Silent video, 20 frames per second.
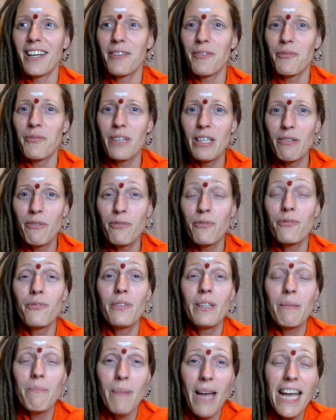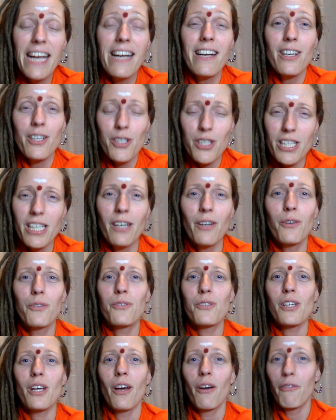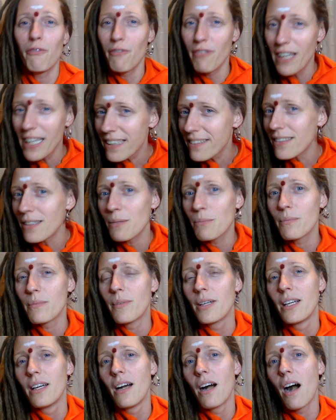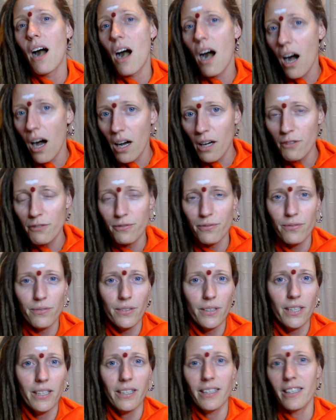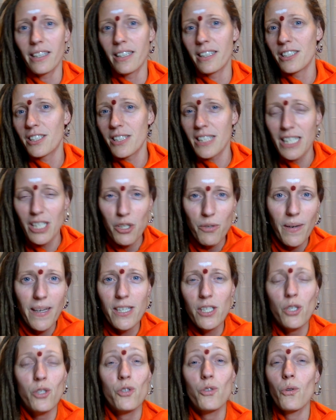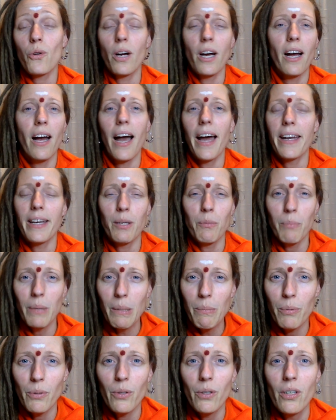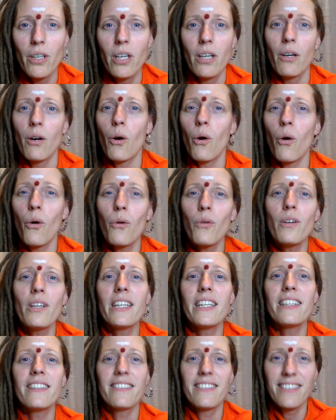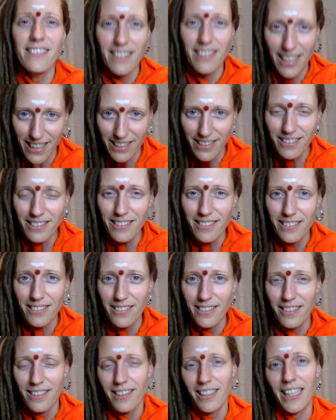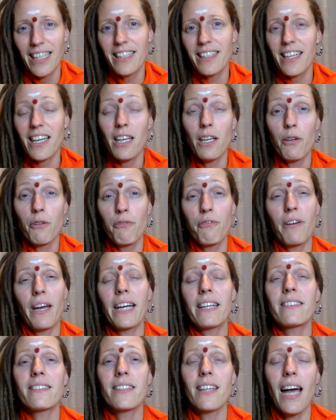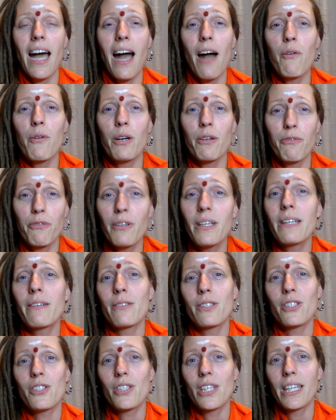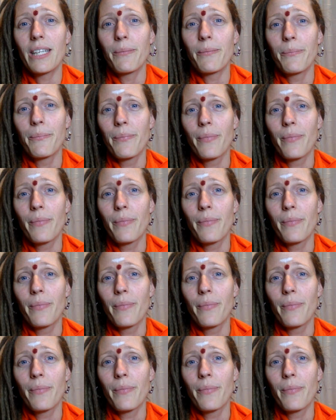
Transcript: we make ourselves a victim of situations or other people, only then it can affect our frequency.